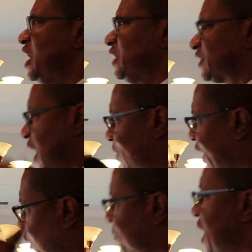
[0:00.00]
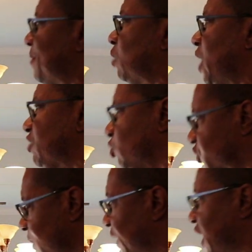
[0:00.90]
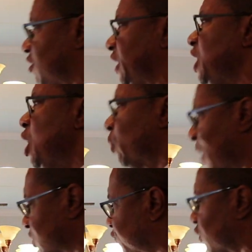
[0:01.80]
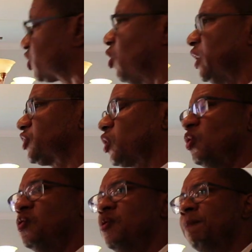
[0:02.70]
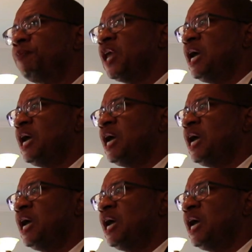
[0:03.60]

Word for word: That's how I helped pay my way through seminary when I was first going to school.